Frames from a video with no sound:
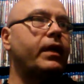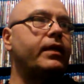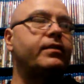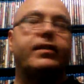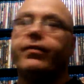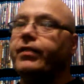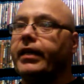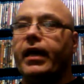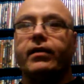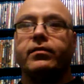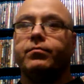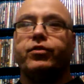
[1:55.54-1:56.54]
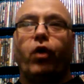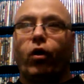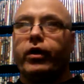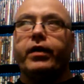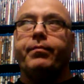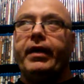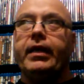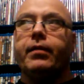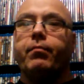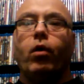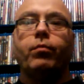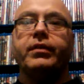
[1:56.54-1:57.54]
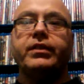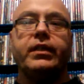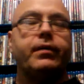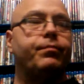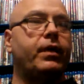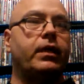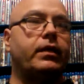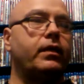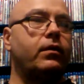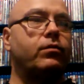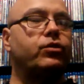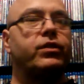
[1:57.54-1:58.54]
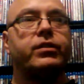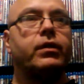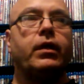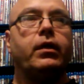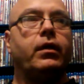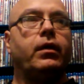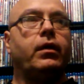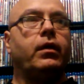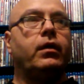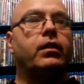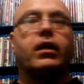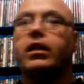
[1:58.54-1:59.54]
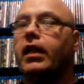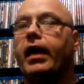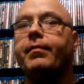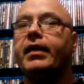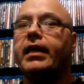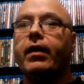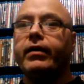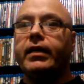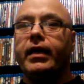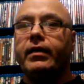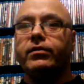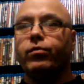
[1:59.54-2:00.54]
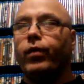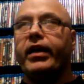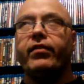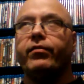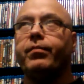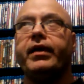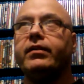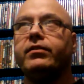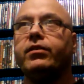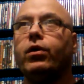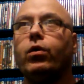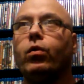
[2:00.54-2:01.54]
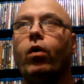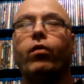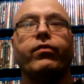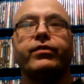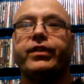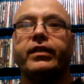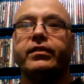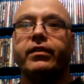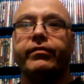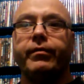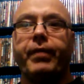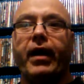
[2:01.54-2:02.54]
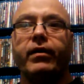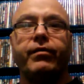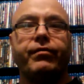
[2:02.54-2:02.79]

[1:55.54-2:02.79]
It's definitely got some dark comedic moments in it, but just the climate nowadays, the way everybody's so oversensitive about